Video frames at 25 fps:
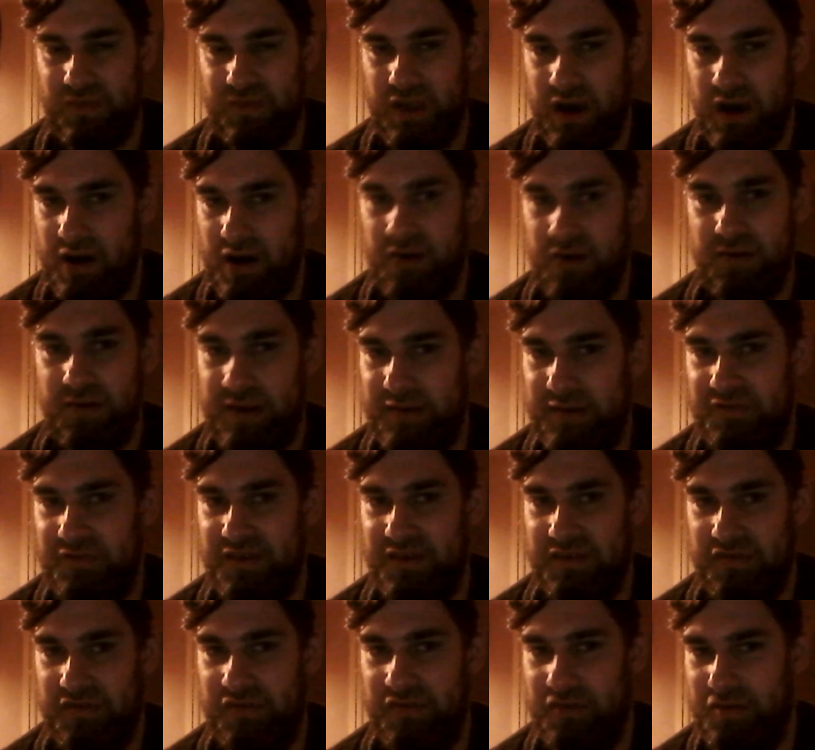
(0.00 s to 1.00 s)
I'll
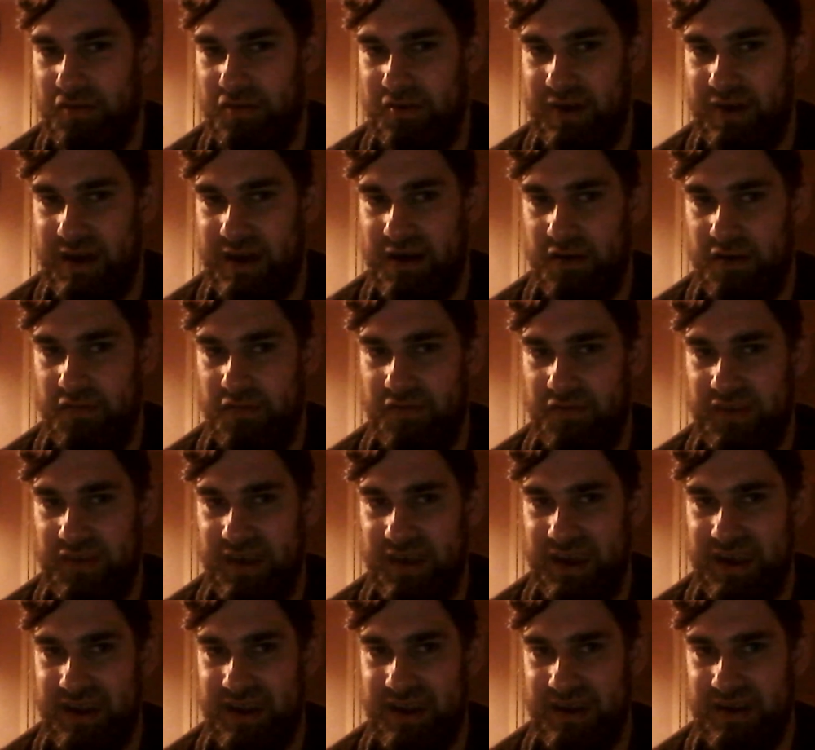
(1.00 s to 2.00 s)
give it 4 out of
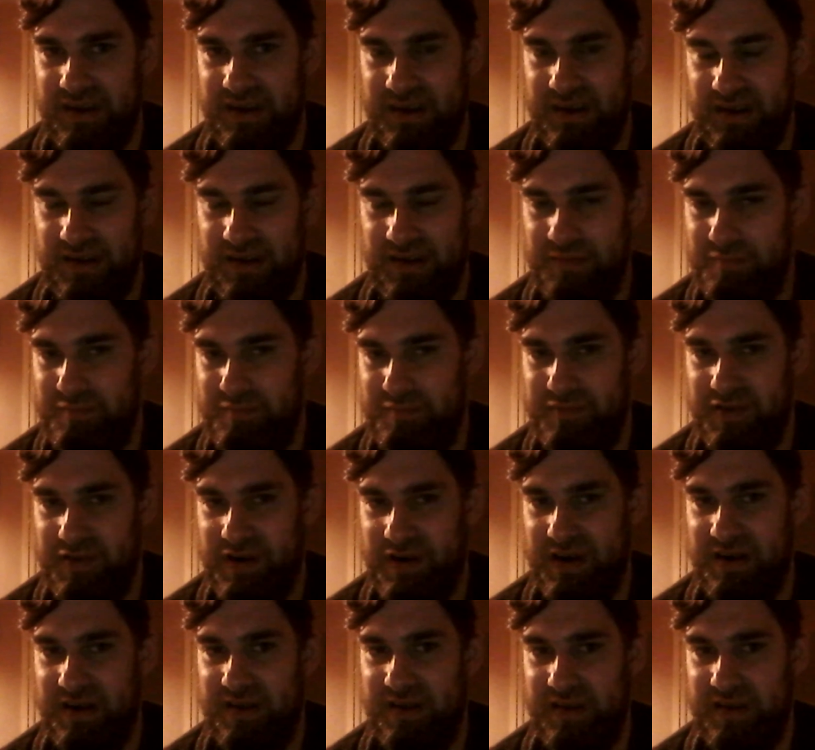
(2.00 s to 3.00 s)
10.
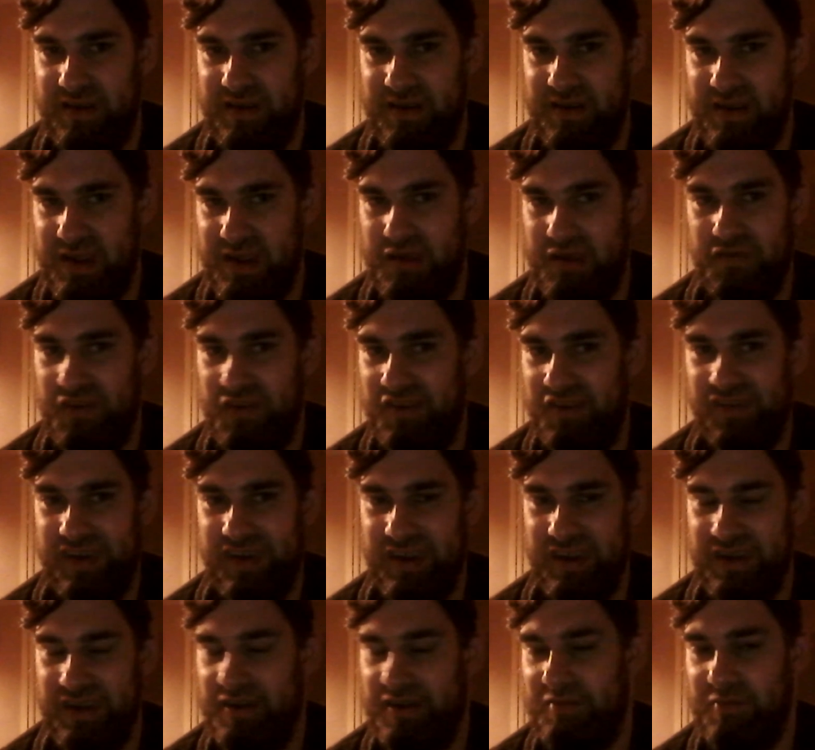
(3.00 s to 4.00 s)
But if you've
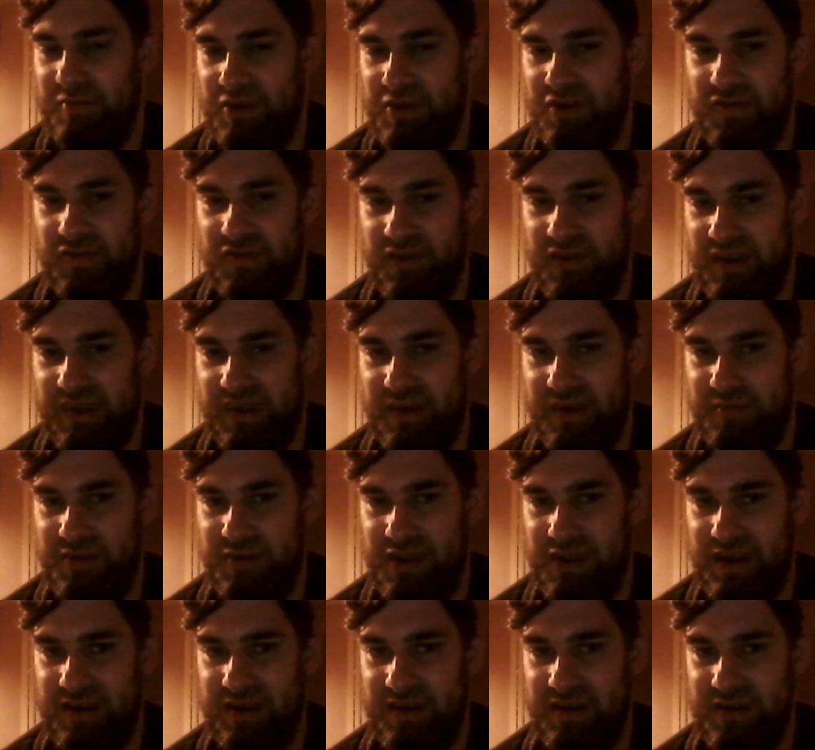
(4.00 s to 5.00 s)
seen the movie, let
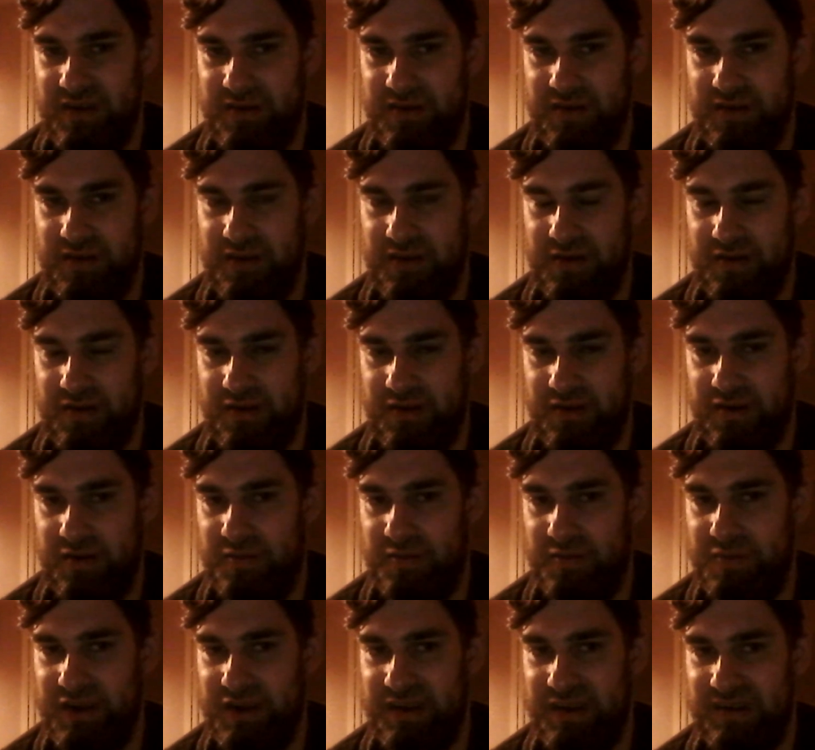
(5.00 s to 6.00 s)
me know your
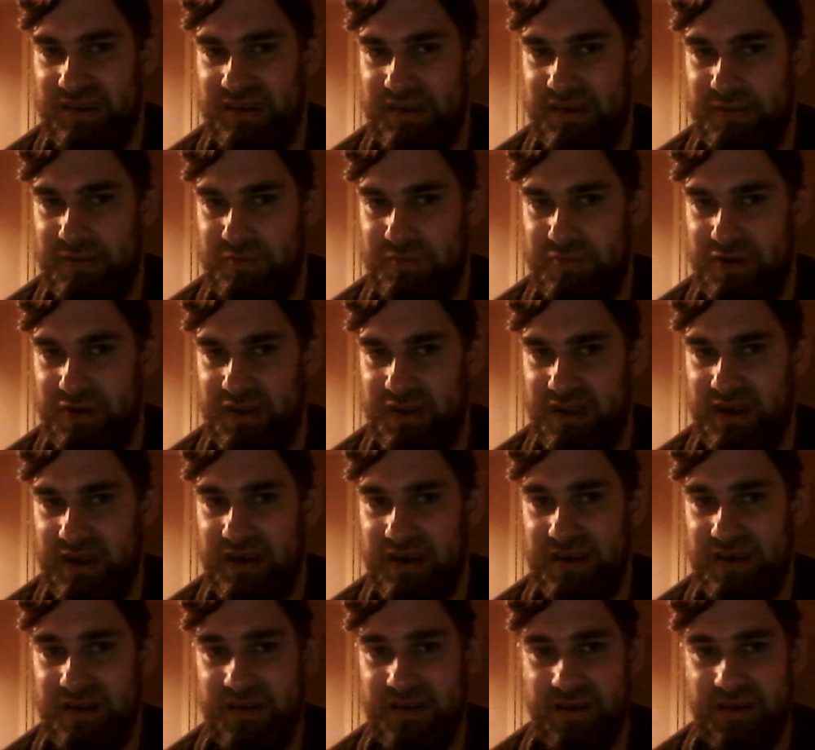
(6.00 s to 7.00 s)
comments
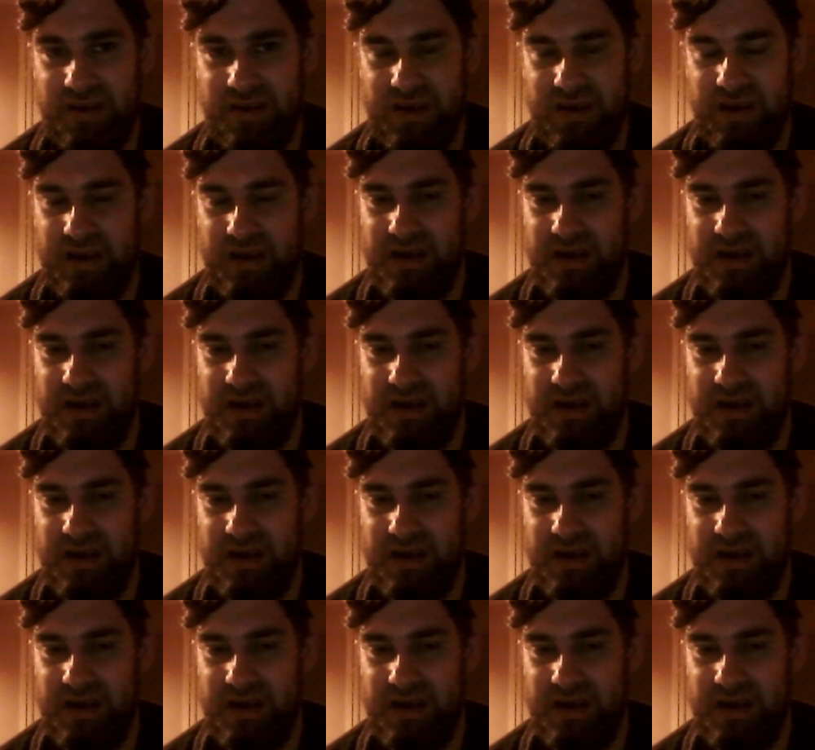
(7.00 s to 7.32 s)
below.